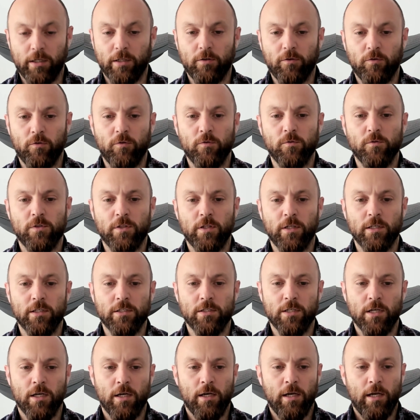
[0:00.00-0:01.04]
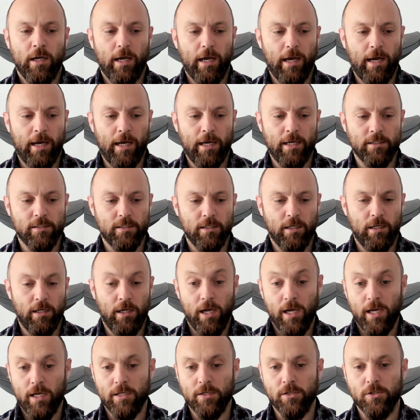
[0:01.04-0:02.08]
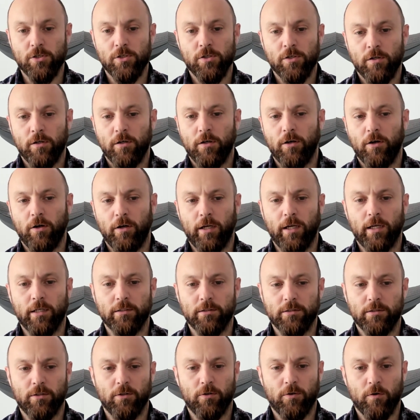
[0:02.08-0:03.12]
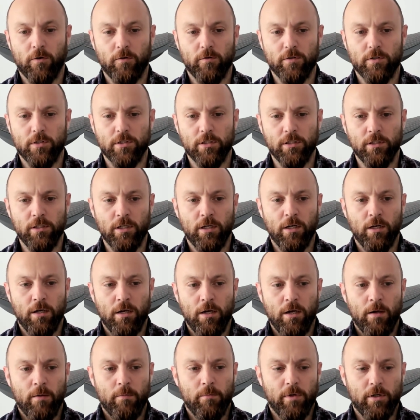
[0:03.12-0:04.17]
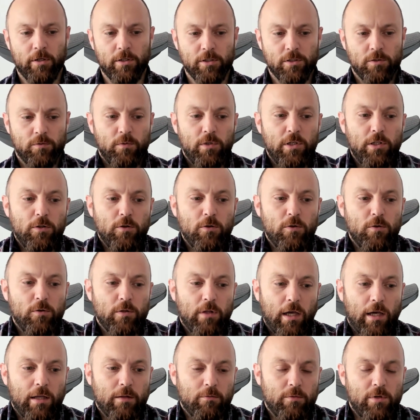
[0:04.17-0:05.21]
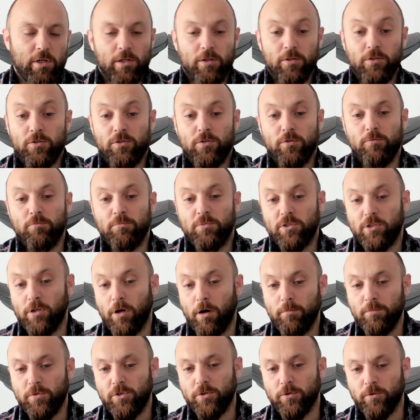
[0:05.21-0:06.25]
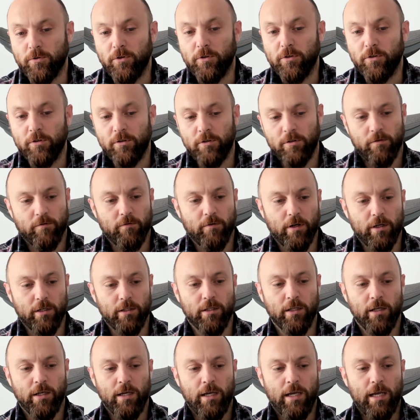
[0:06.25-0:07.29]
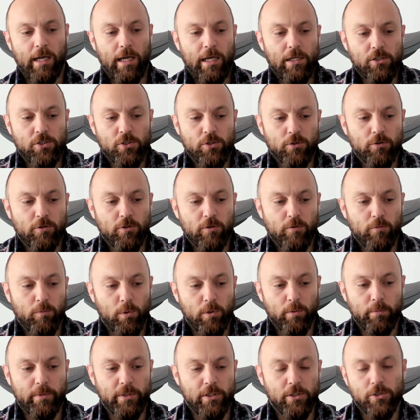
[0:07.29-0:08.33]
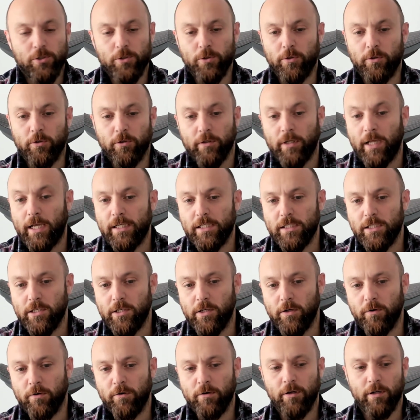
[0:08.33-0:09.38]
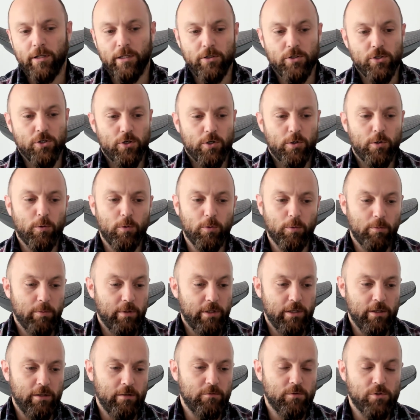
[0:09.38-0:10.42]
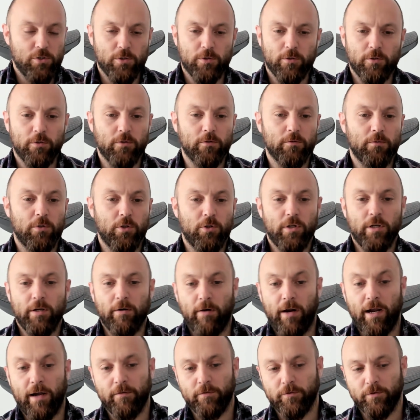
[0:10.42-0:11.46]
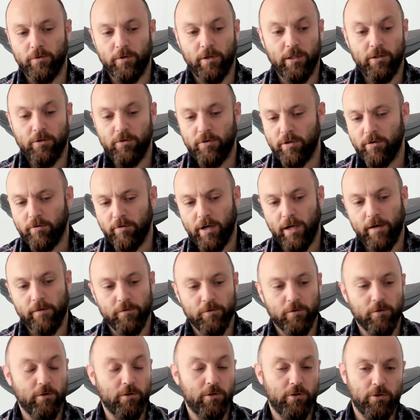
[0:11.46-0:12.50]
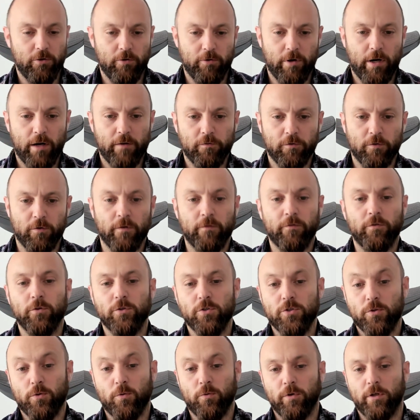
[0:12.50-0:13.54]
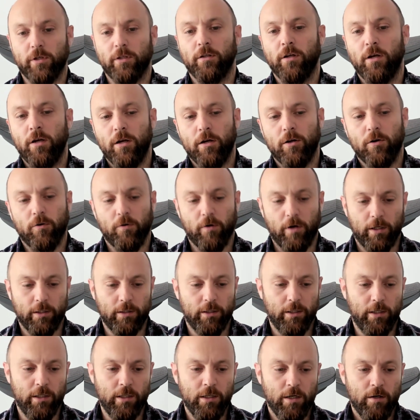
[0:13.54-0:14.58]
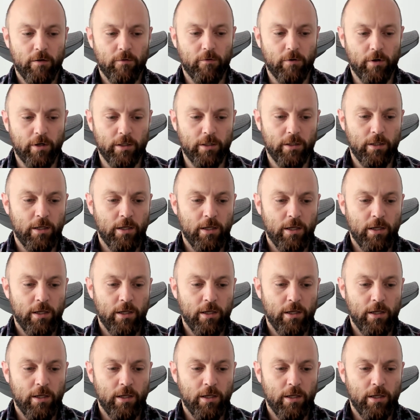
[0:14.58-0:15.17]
to use this as a hedge against the currency, because we knew that we consumed some sugar, right? And sugar will be sugar next year, and sugar will be sugar the year after, and the year after, and the year after, if you store it correctly, right?